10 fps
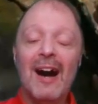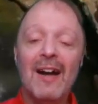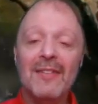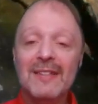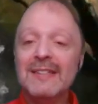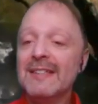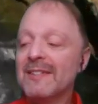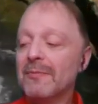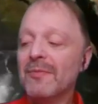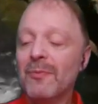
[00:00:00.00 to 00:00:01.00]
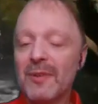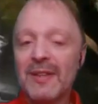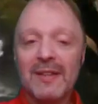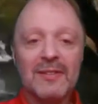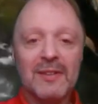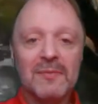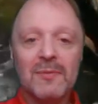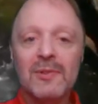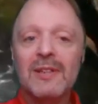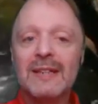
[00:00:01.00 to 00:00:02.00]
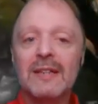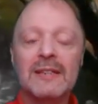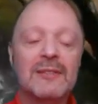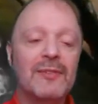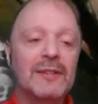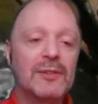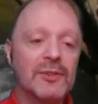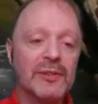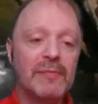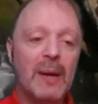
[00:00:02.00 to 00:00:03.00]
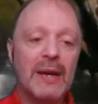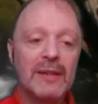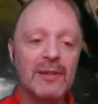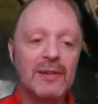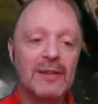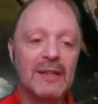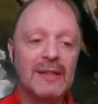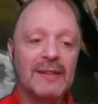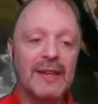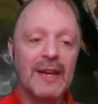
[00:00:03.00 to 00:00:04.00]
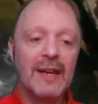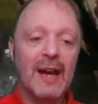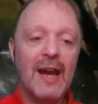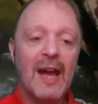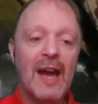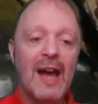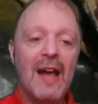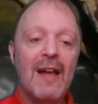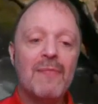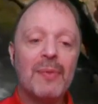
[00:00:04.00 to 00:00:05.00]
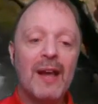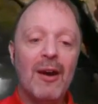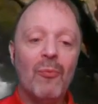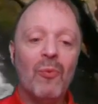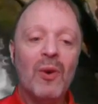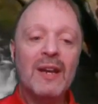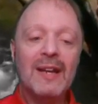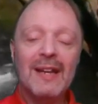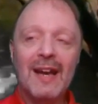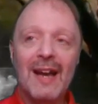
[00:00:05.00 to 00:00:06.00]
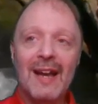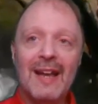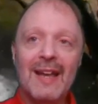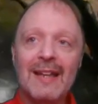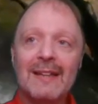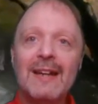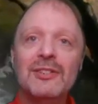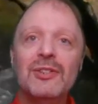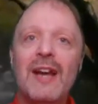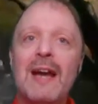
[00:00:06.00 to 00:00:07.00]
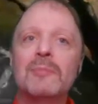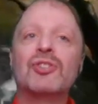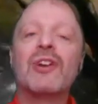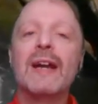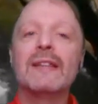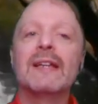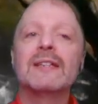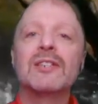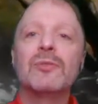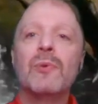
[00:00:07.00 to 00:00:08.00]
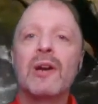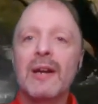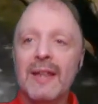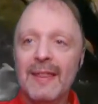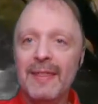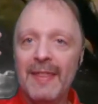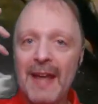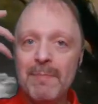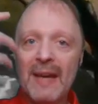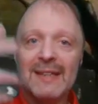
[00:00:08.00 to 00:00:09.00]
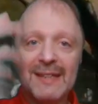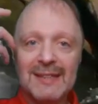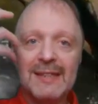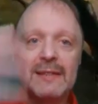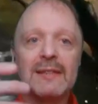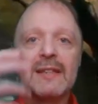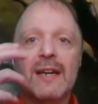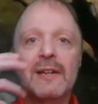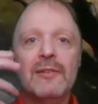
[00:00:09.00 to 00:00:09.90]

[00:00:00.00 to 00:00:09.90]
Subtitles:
This is one of the really nice features of Python, is that what it allows you to abstract things to where they make sense kind